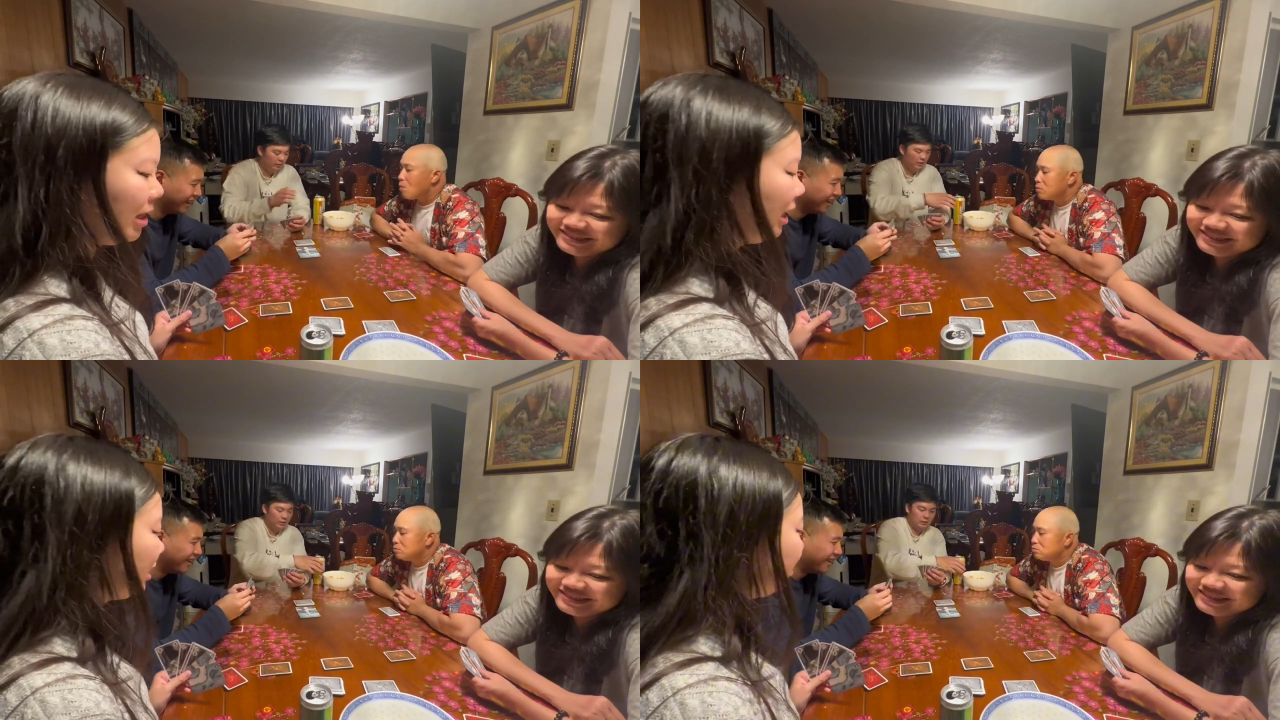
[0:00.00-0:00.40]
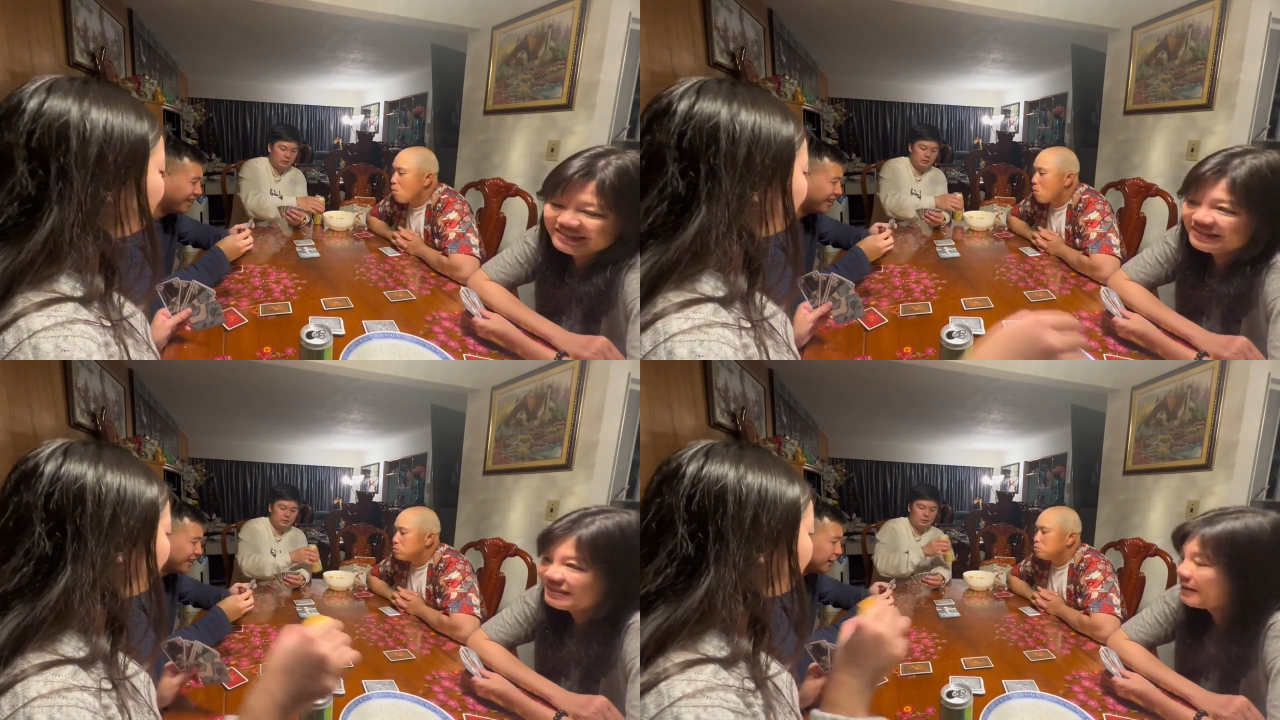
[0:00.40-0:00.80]
Speaker 1: I just
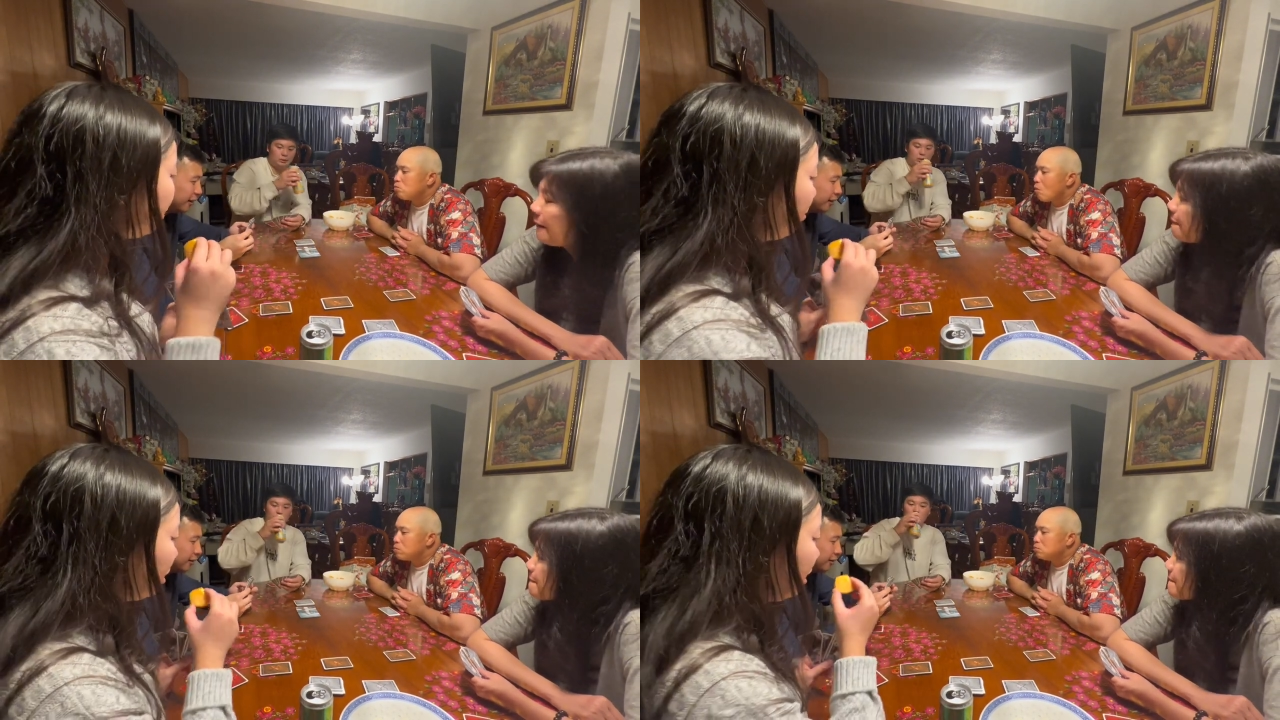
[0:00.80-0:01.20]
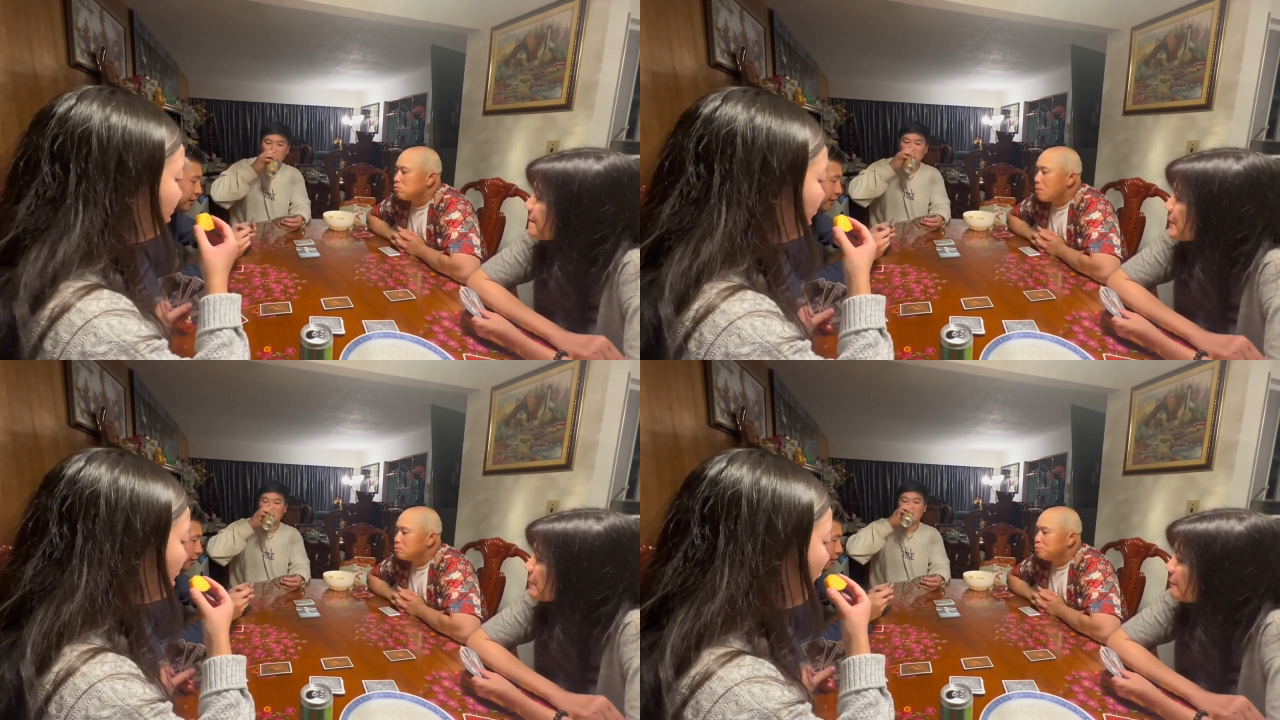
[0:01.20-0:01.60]
needed to reach for the
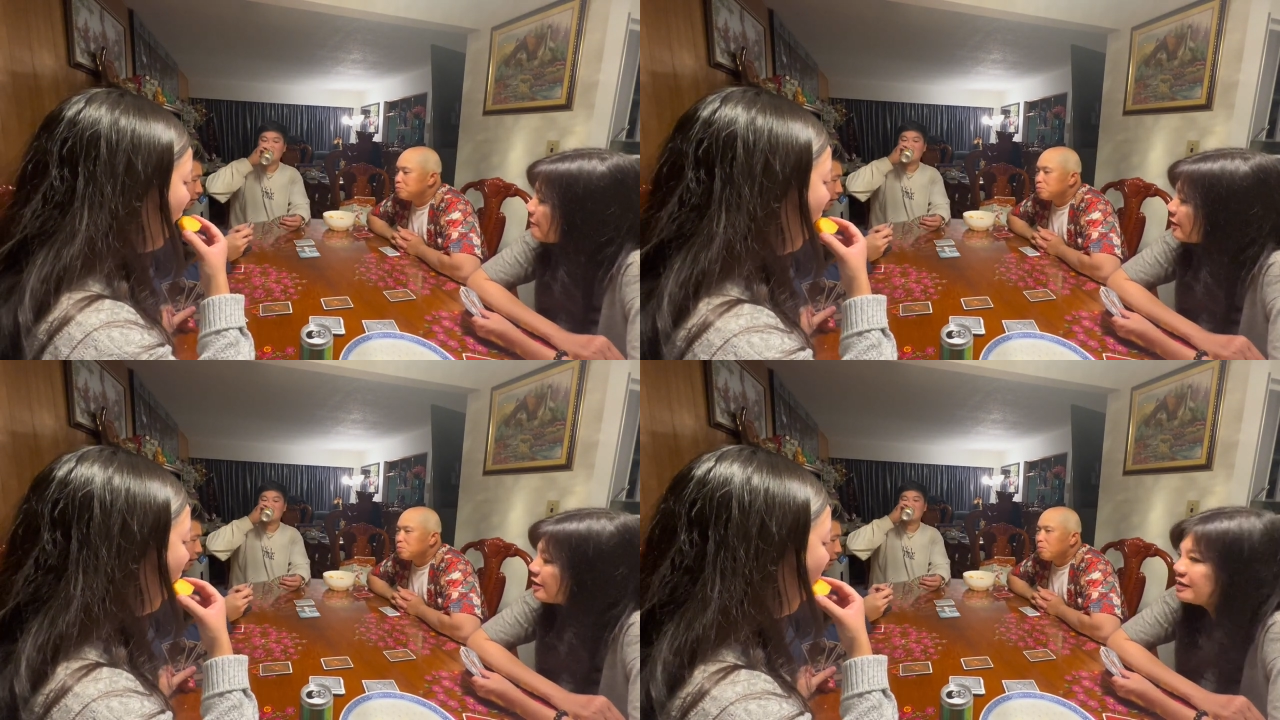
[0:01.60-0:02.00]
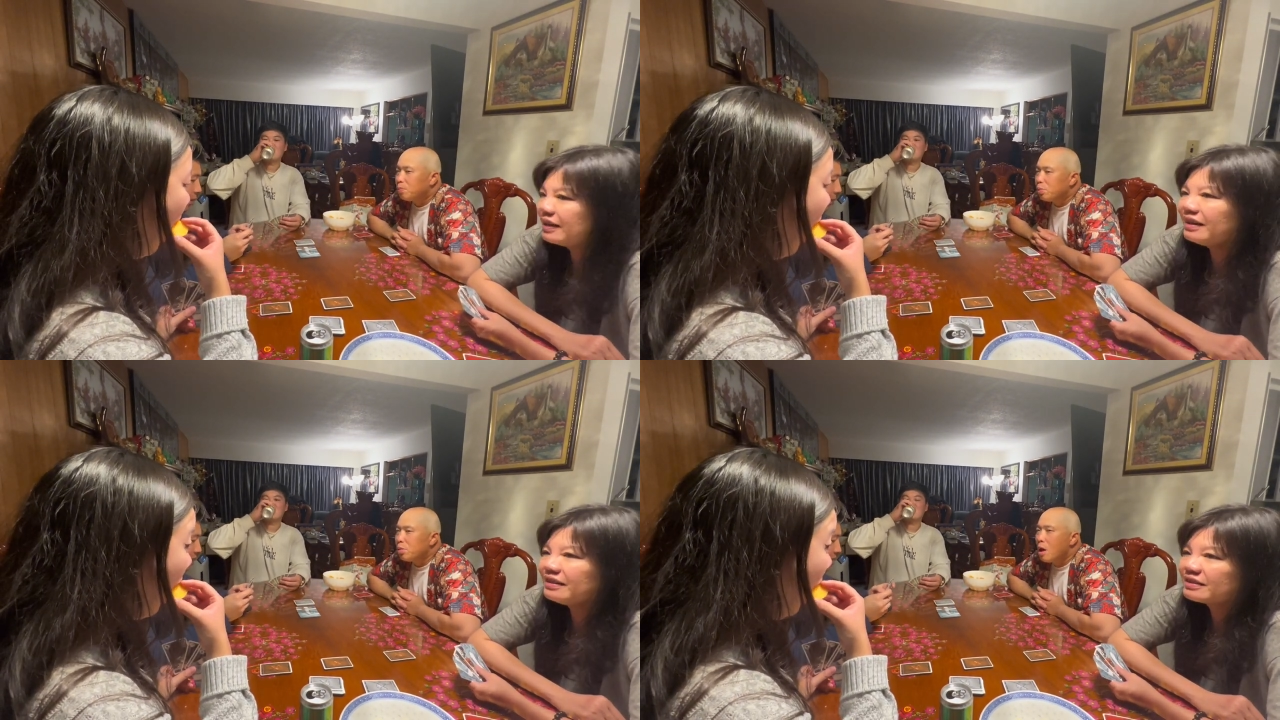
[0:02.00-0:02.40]
persimmons.
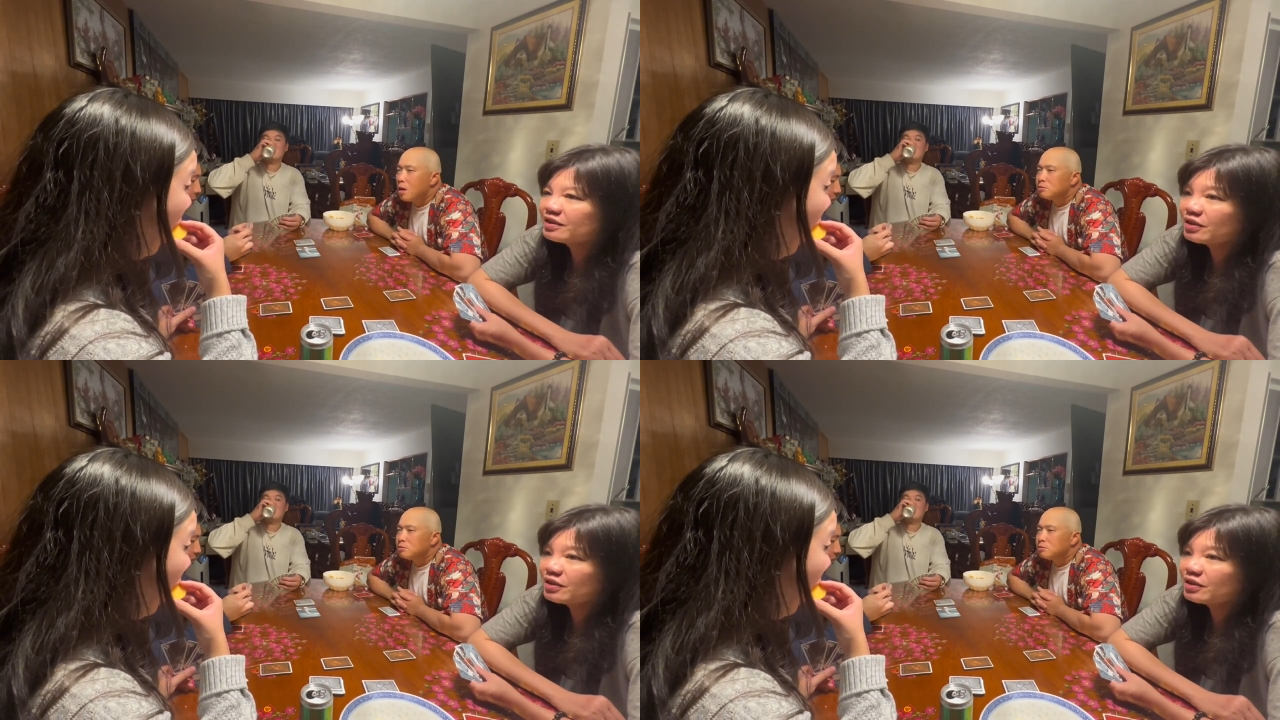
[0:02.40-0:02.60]
Yeah, persimmons. so